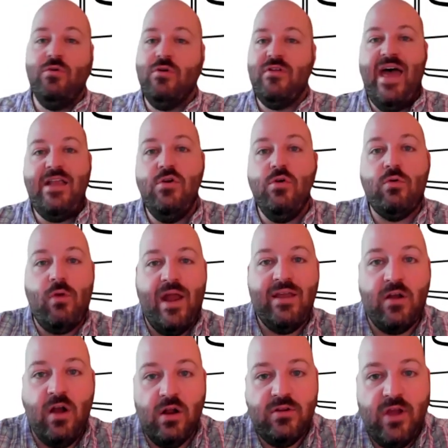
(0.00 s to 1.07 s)
that new credit
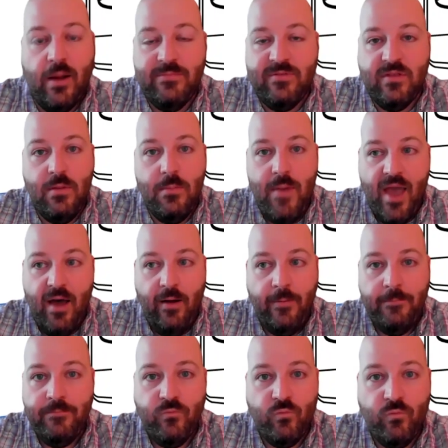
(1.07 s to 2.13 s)
card comes in the mail,
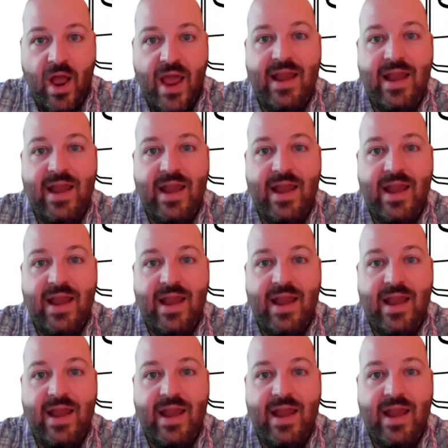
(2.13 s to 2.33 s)
right?